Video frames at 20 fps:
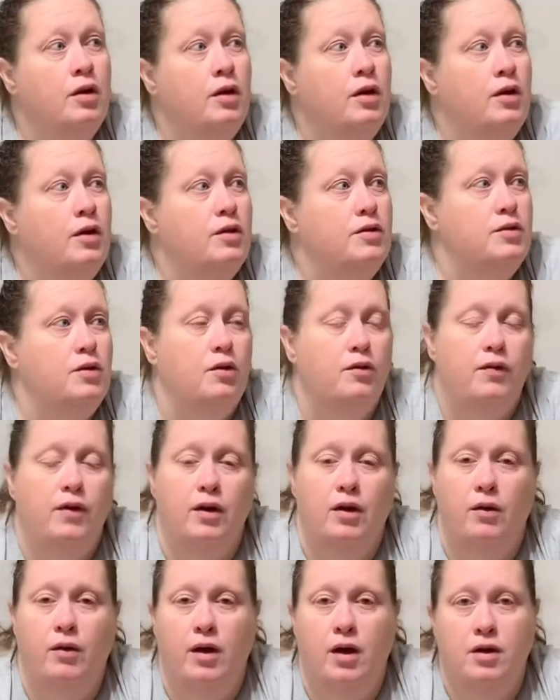So if I go
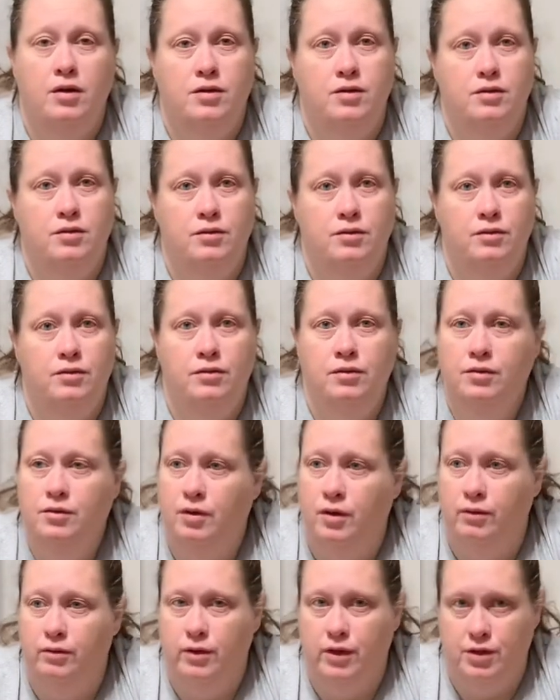out to a
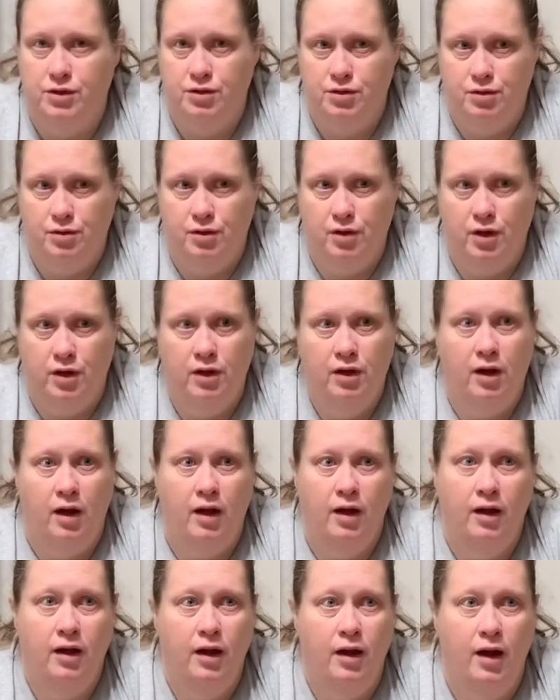restaurant, I
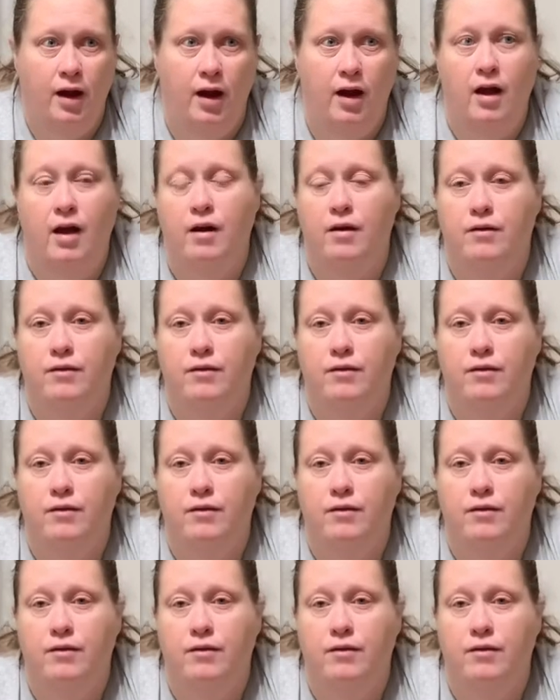can have